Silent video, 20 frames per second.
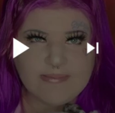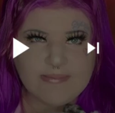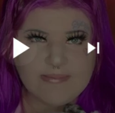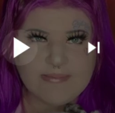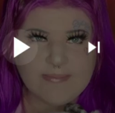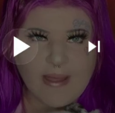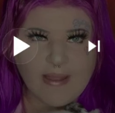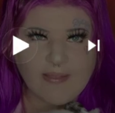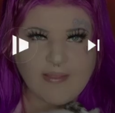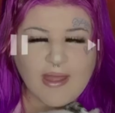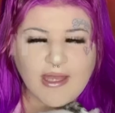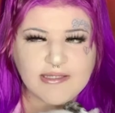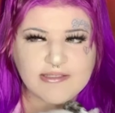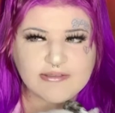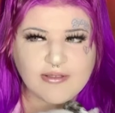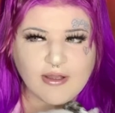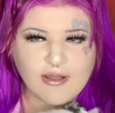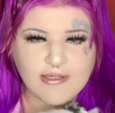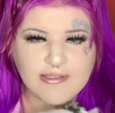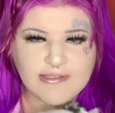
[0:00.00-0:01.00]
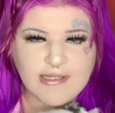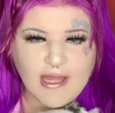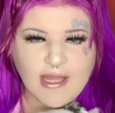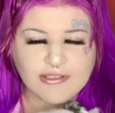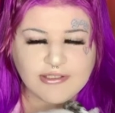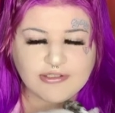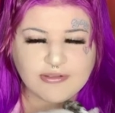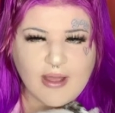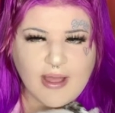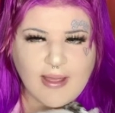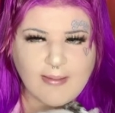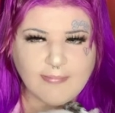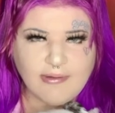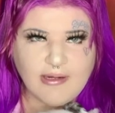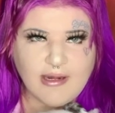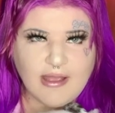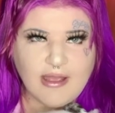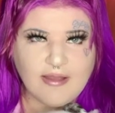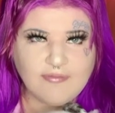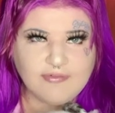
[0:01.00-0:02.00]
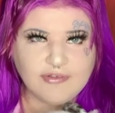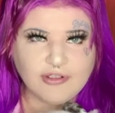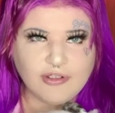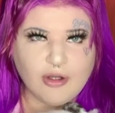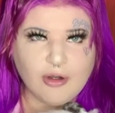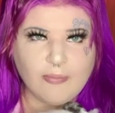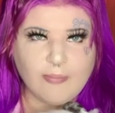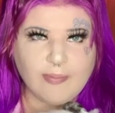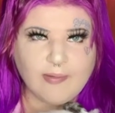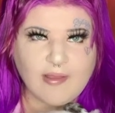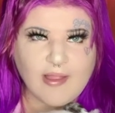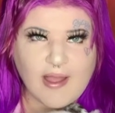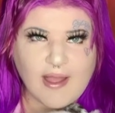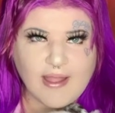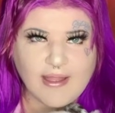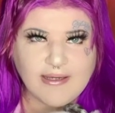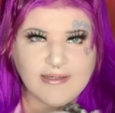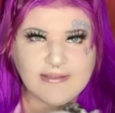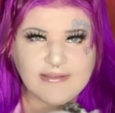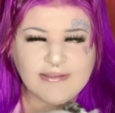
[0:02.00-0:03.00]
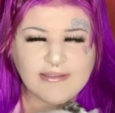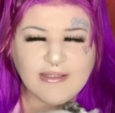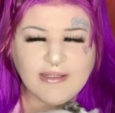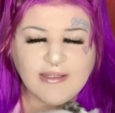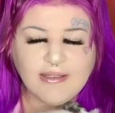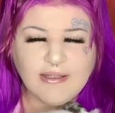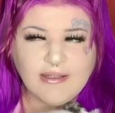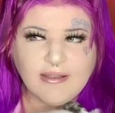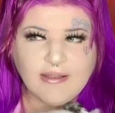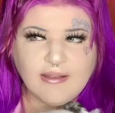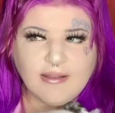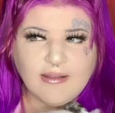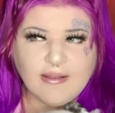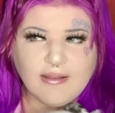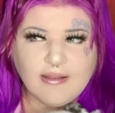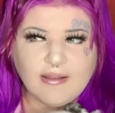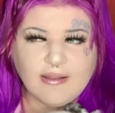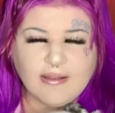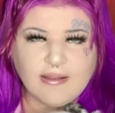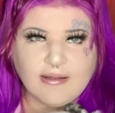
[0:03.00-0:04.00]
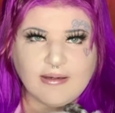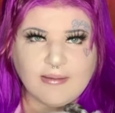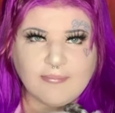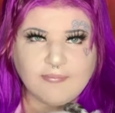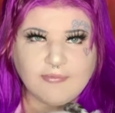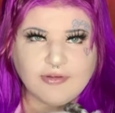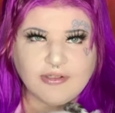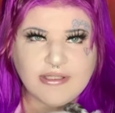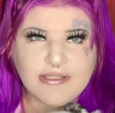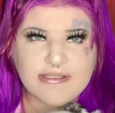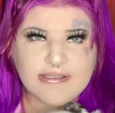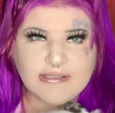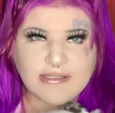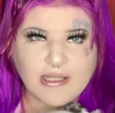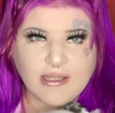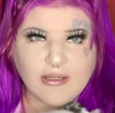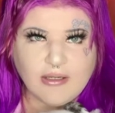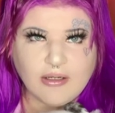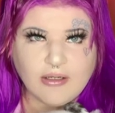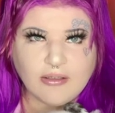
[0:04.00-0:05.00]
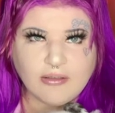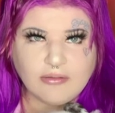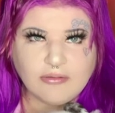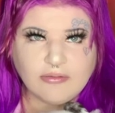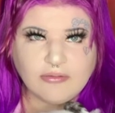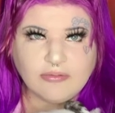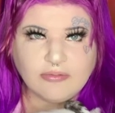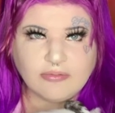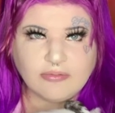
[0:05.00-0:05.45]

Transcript: My last contact, so I'm gonna have to go blind. And I'm really scared.